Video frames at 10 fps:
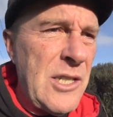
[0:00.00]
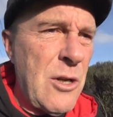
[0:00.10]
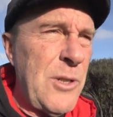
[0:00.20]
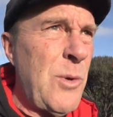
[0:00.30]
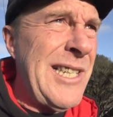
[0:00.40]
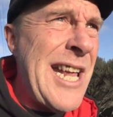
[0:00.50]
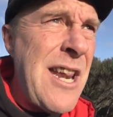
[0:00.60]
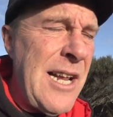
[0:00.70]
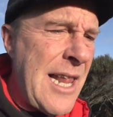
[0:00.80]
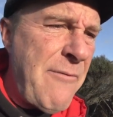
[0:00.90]
So between 10
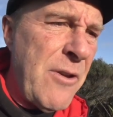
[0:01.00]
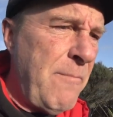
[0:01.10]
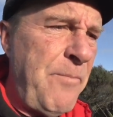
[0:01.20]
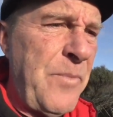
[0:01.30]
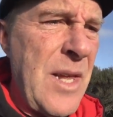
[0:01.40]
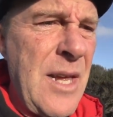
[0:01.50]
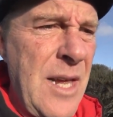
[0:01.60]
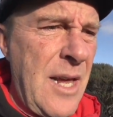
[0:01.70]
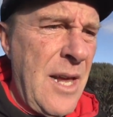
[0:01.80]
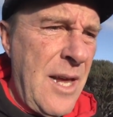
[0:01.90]
and 11, there
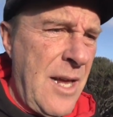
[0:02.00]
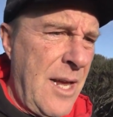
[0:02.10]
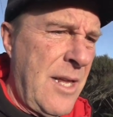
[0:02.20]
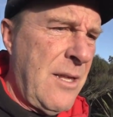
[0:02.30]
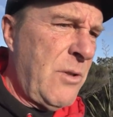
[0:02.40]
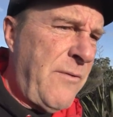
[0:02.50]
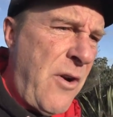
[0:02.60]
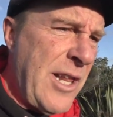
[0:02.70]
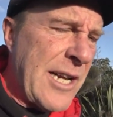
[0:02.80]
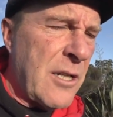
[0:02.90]
was
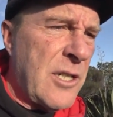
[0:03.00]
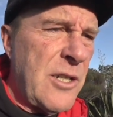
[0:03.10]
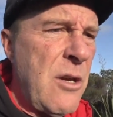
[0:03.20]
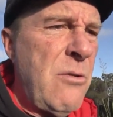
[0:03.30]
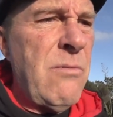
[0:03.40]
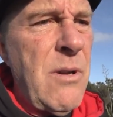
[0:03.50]
very little to do.